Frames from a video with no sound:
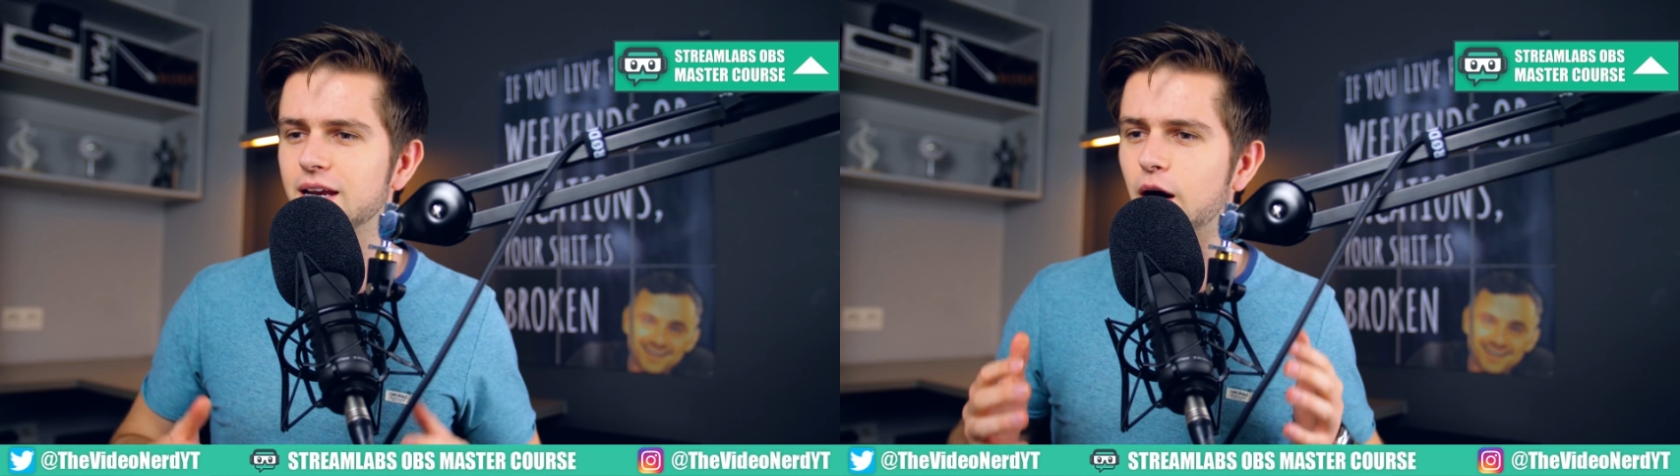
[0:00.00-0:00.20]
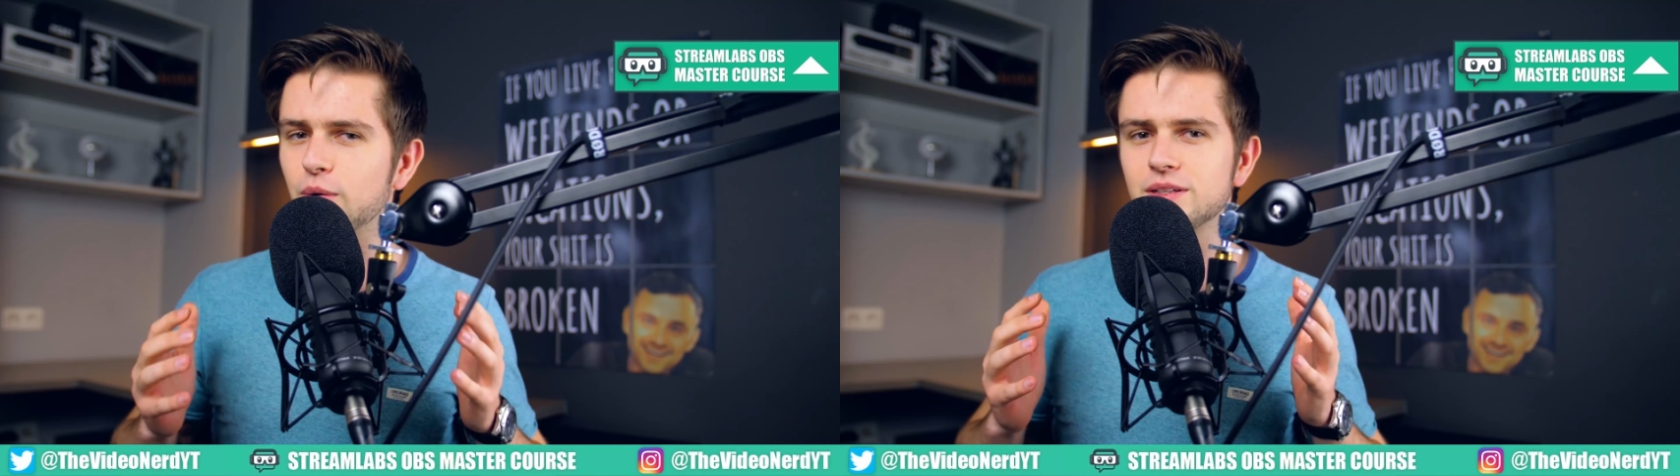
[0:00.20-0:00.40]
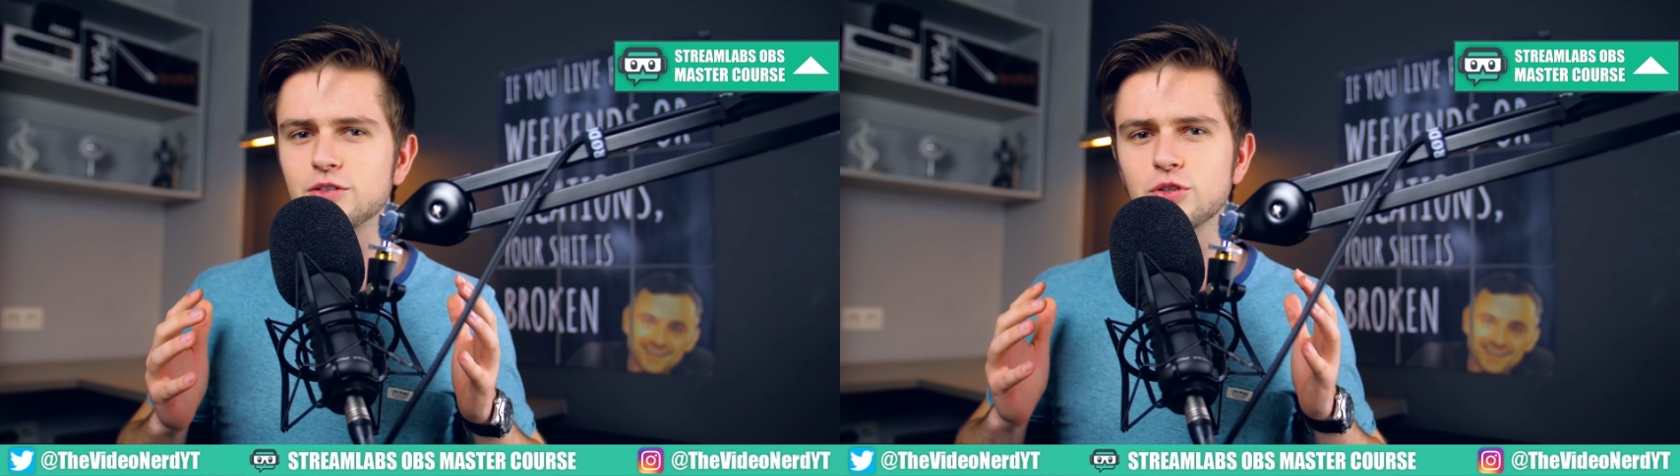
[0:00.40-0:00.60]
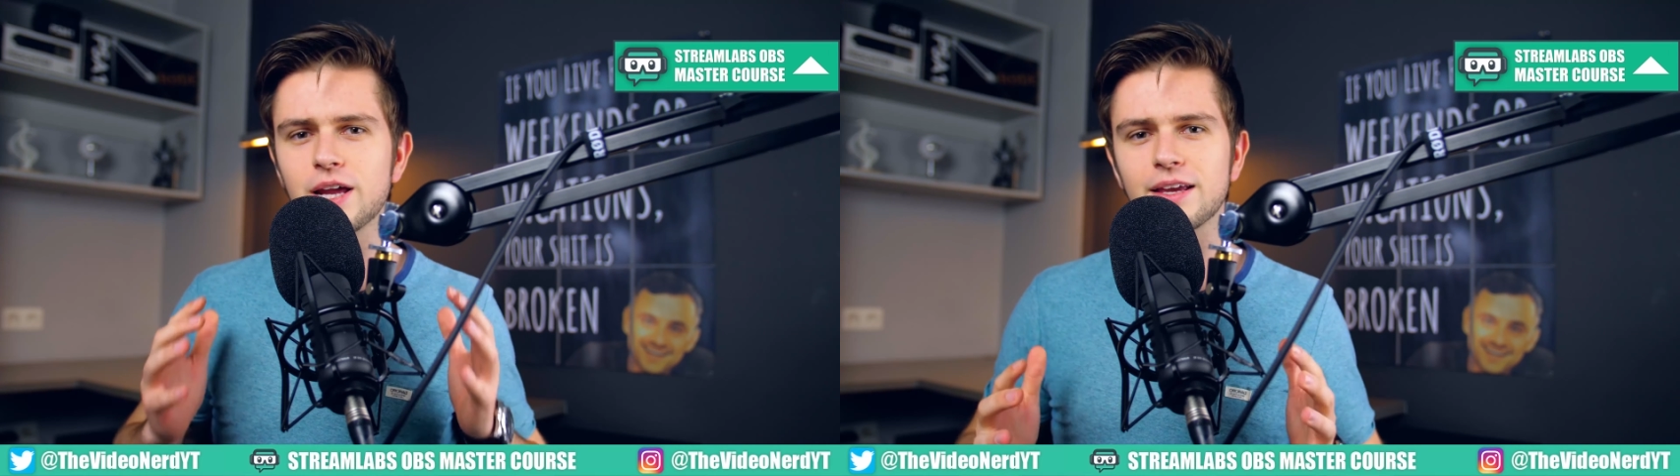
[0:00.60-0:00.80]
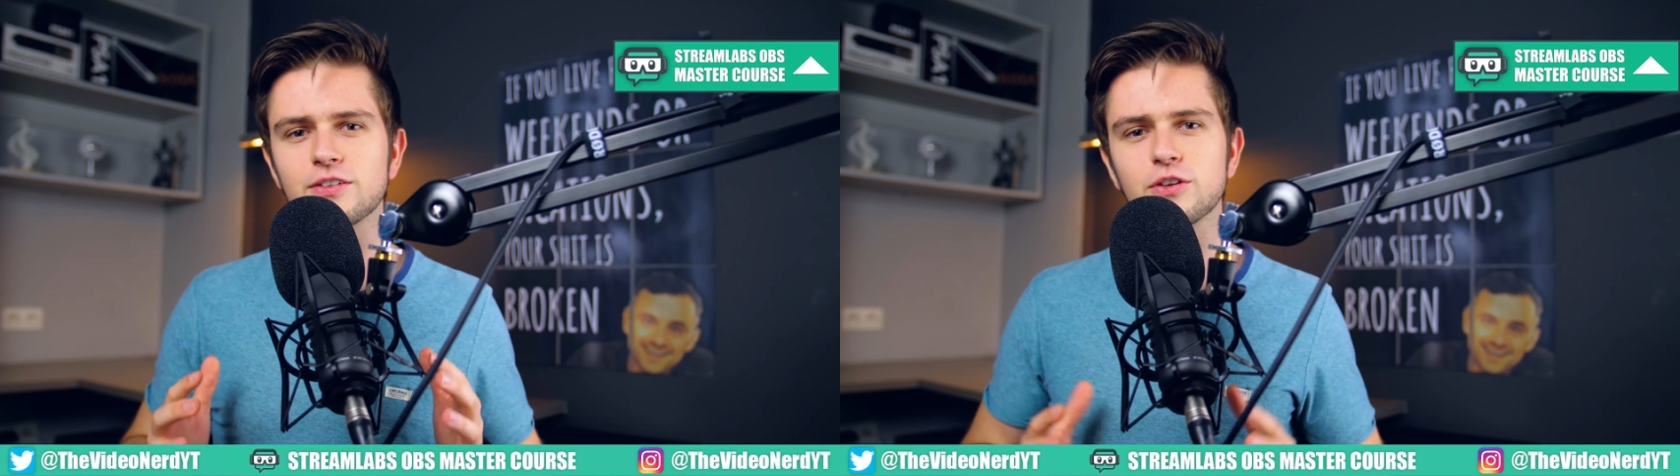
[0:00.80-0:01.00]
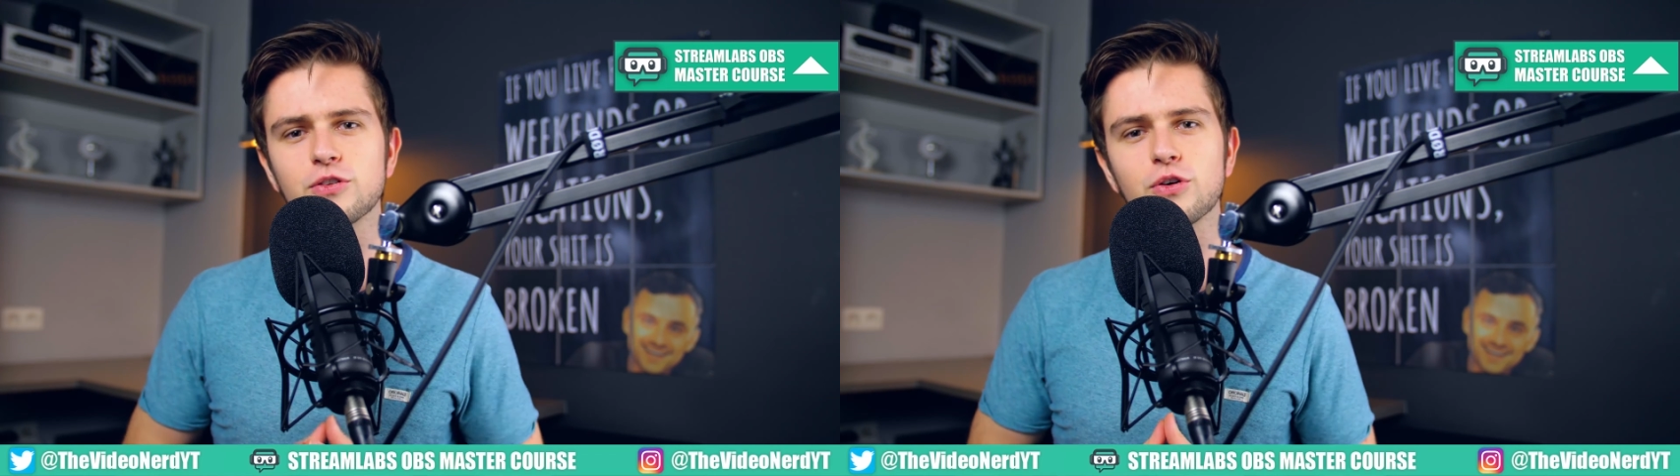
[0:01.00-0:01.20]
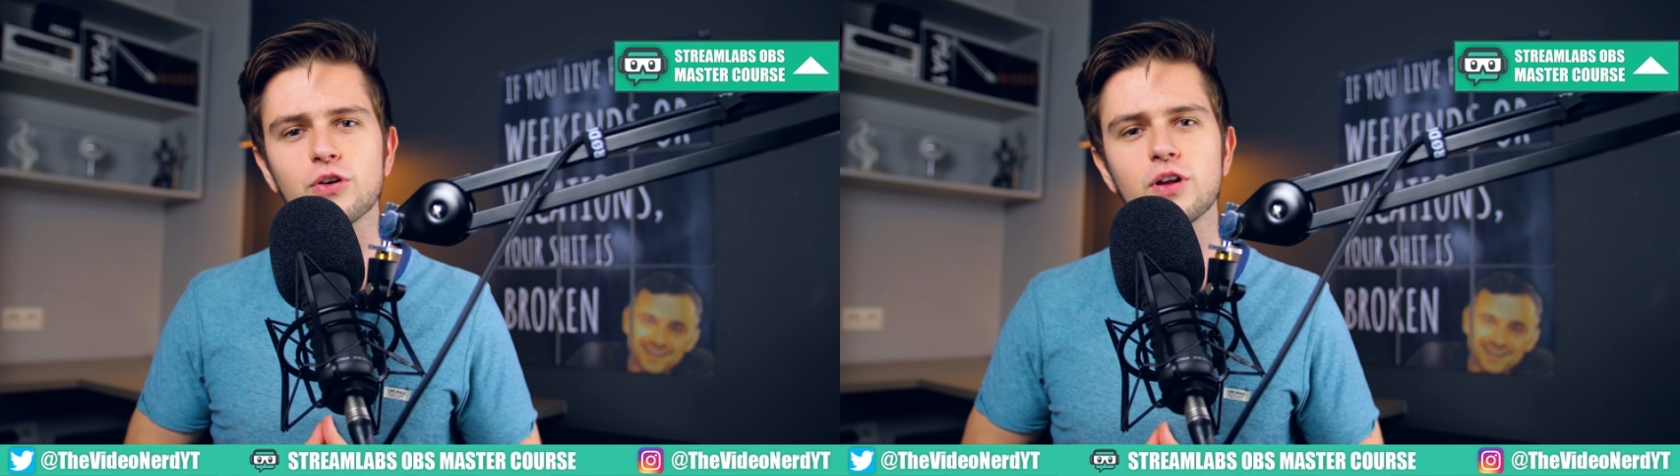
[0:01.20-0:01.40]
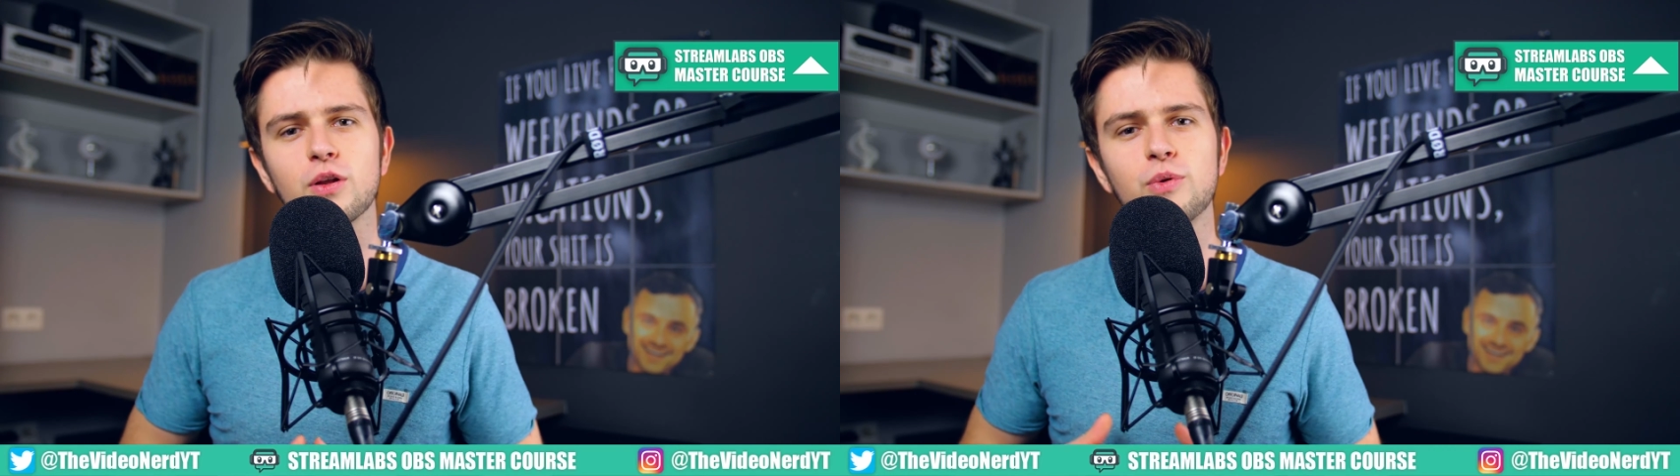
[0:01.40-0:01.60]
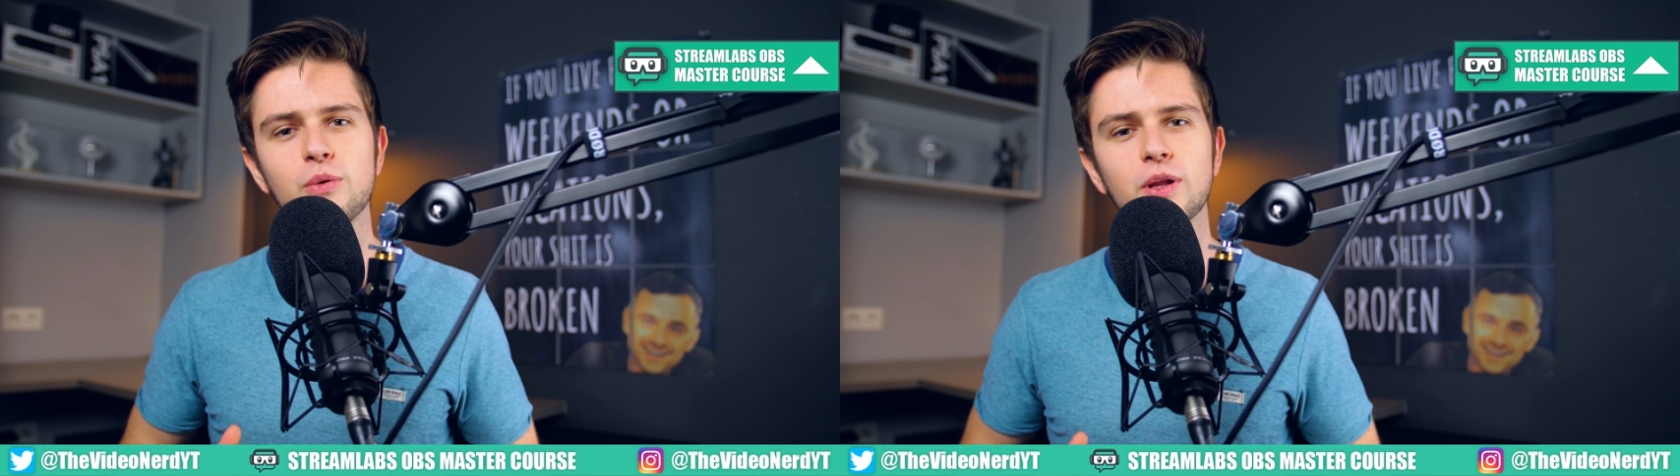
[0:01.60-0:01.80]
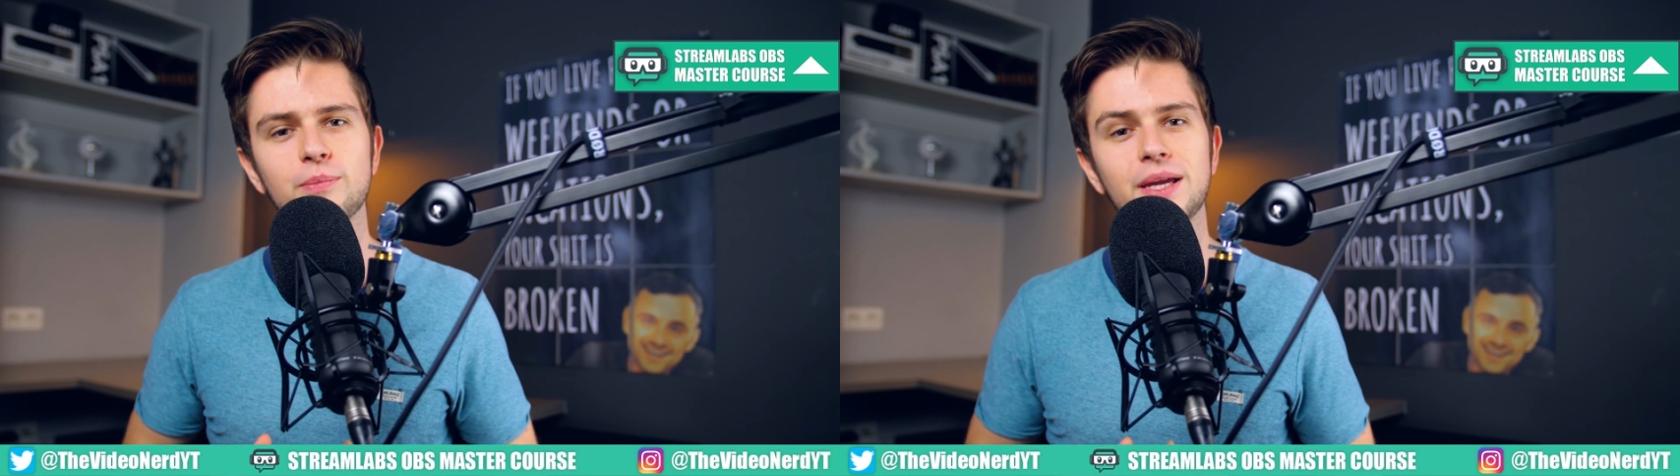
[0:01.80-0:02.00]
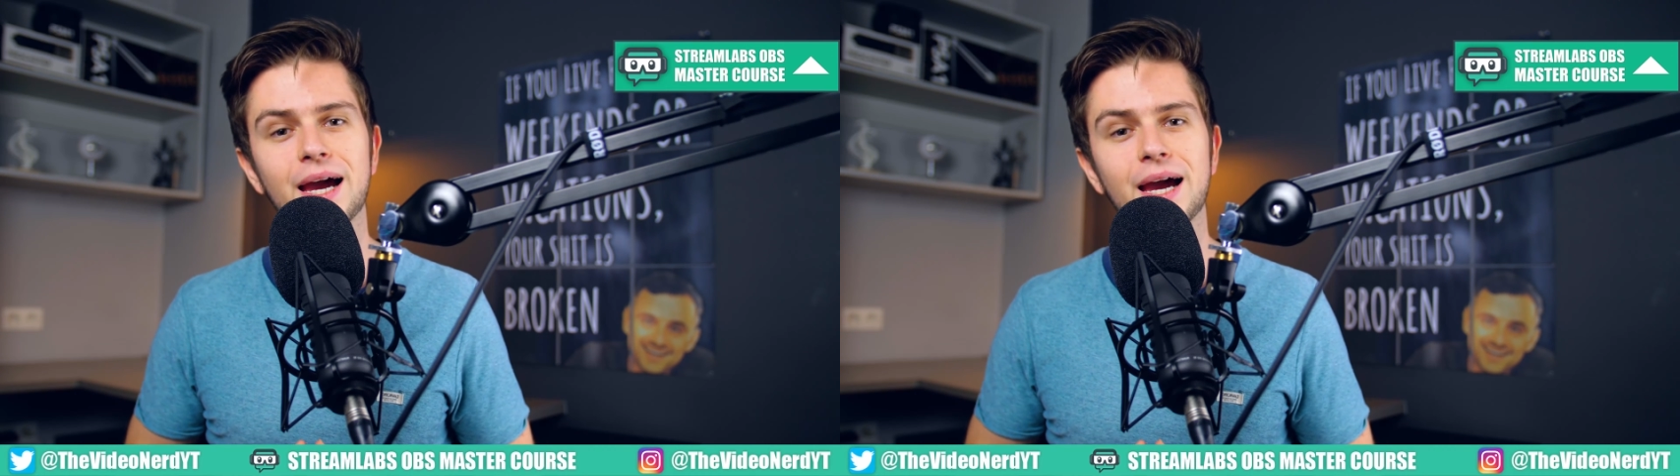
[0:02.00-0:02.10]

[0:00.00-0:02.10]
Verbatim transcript: Now in today's tutorial we will be